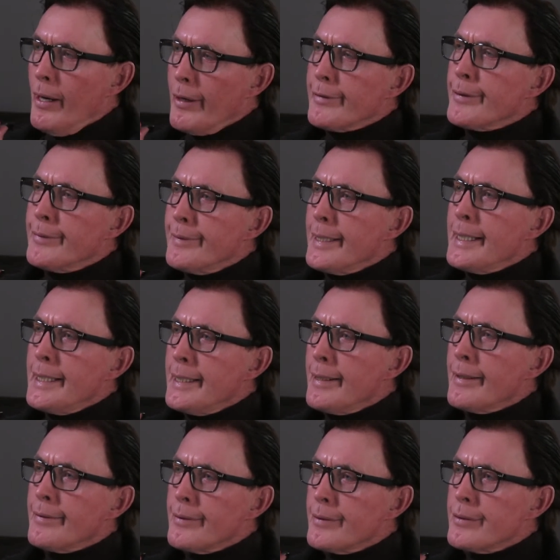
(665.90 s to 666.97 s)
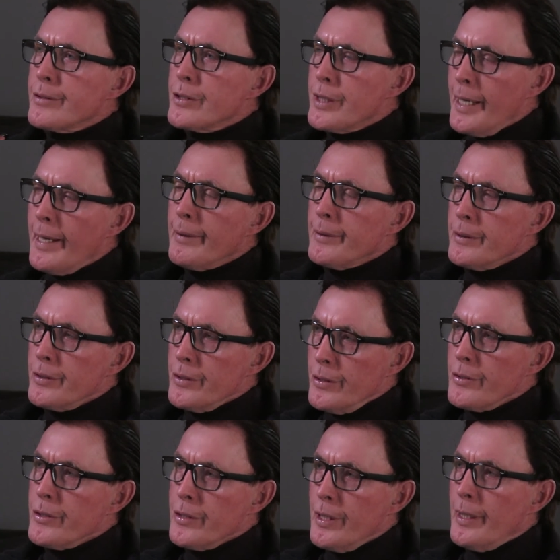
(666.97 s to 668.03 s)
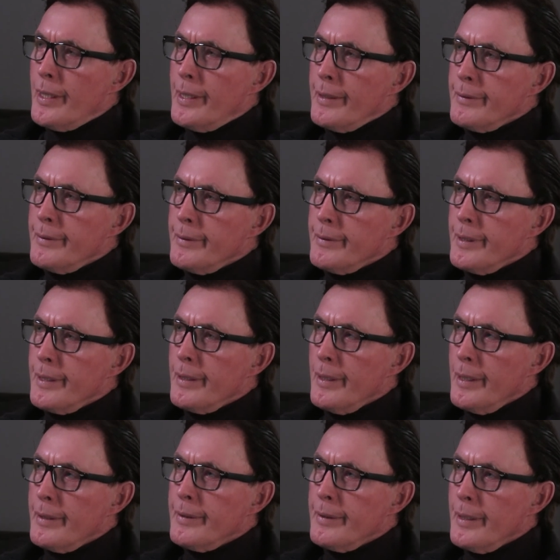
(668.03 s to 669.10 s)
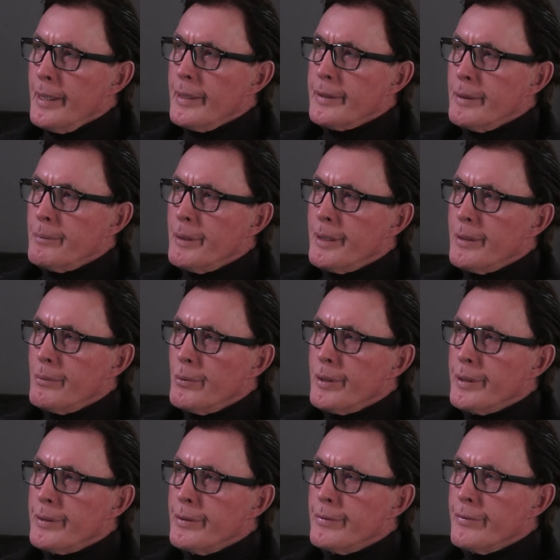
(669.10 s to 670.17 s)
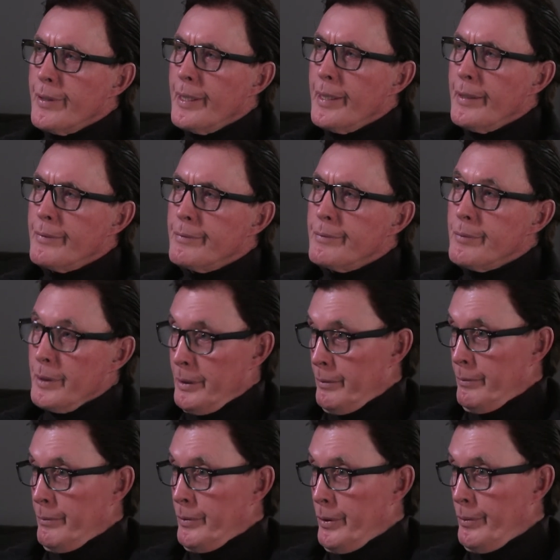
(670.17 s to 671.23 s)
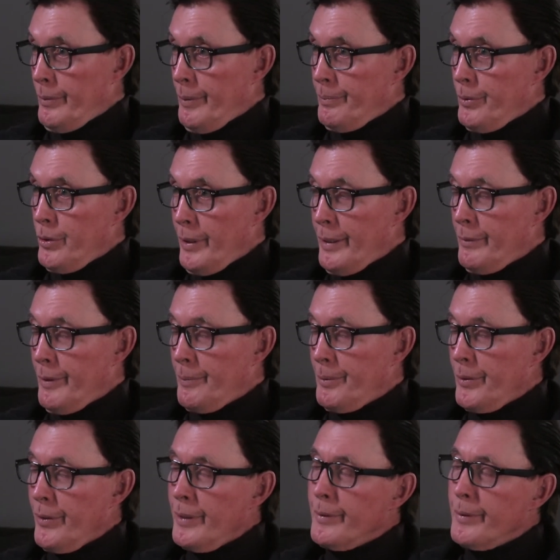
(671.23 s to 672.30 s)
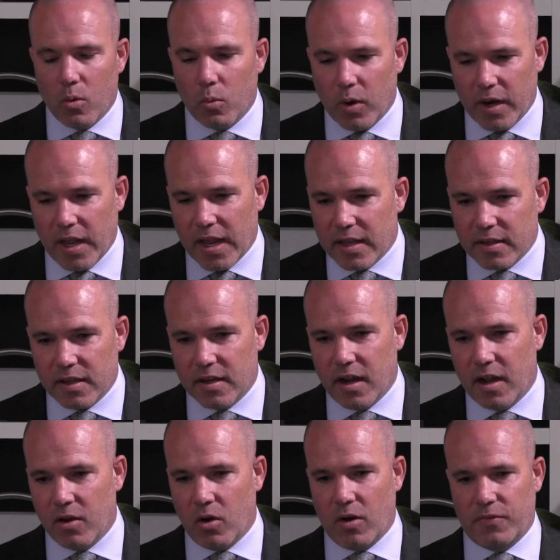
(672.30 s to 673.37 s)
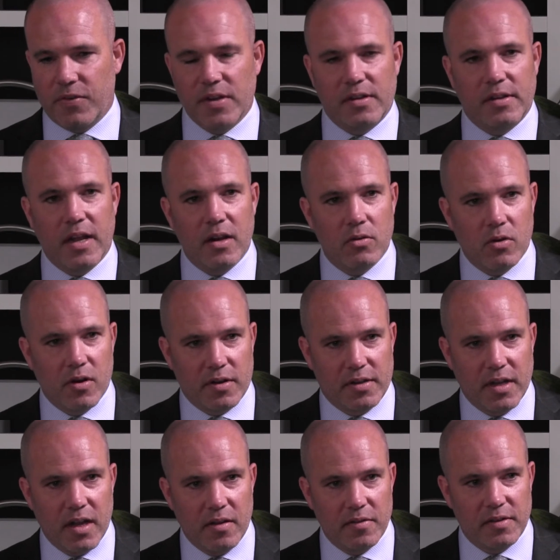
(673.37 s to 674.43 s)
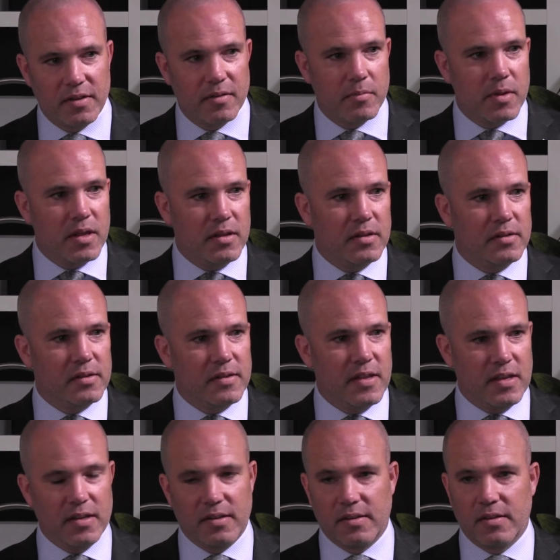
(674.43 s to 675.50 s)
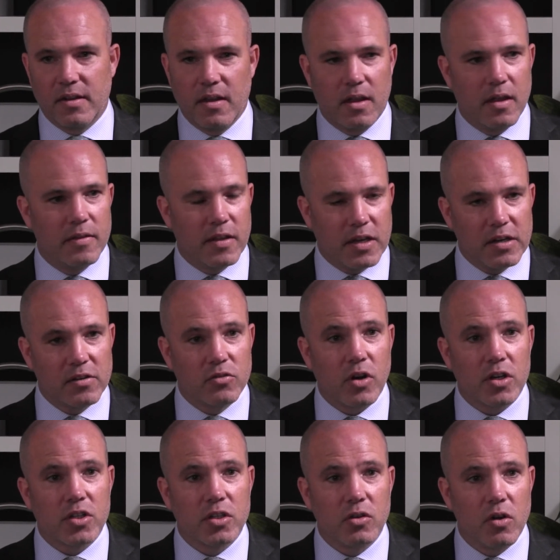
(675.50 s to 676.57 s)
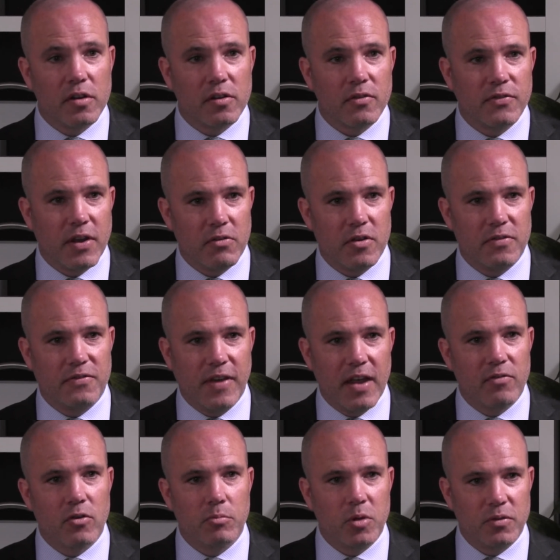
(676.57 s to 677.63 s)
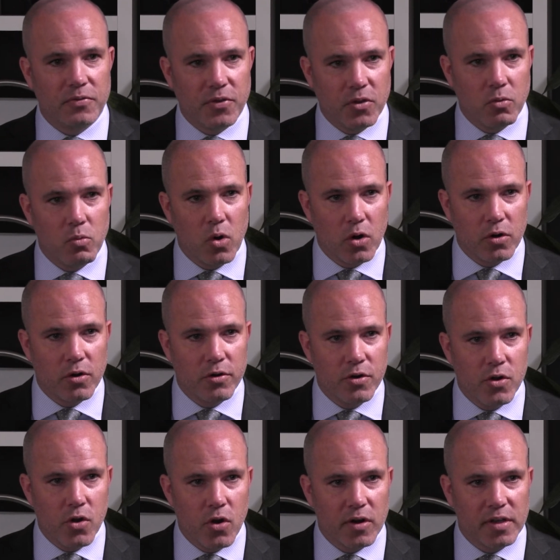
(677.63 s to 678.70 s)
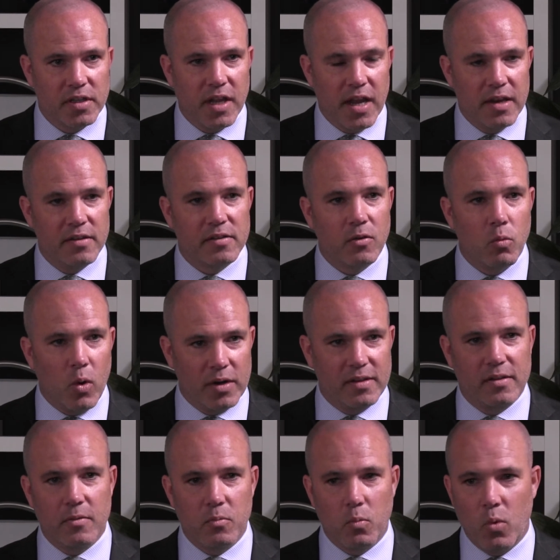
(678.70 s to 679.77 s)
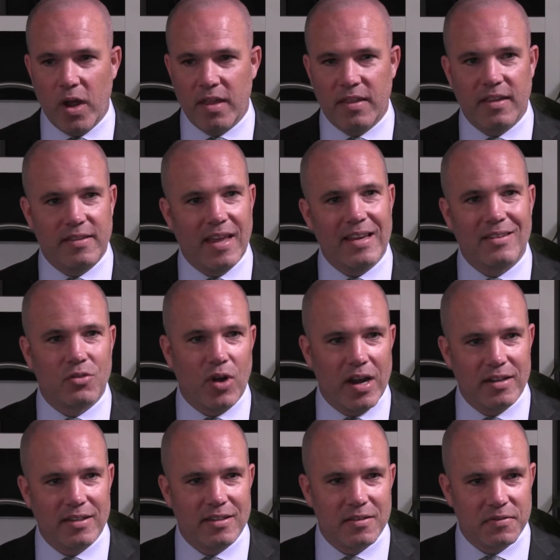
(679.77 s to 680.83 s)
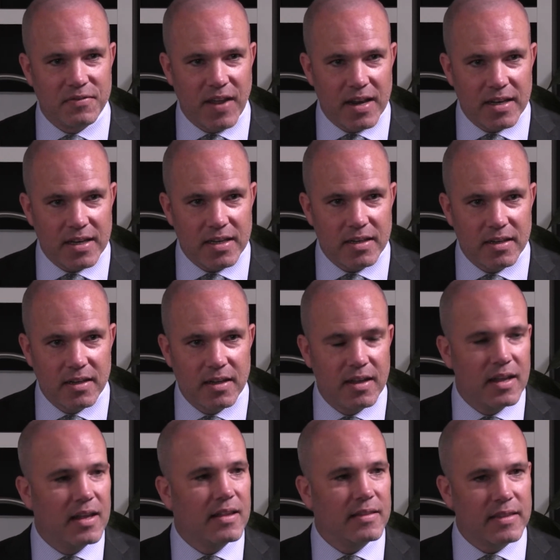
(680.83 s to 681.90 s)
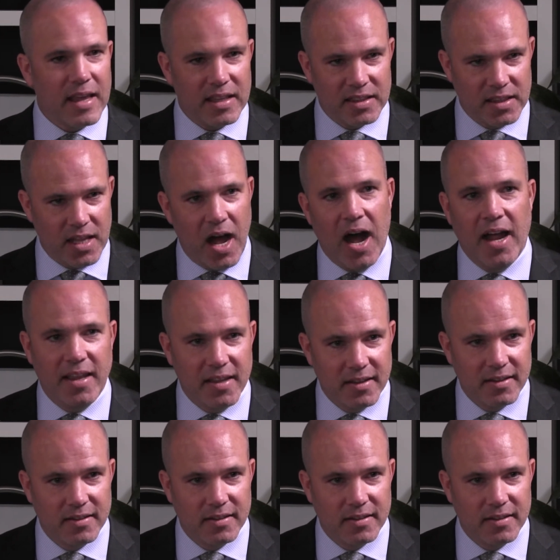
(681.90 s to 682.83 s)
Are there any other challenges, Sean, that undocumented workers have when you're trying to represent What Andy and I often say to ourselves is this. The construction laws are very favorable for the worker in New York State. So what's the way that they try to defend it? They lie.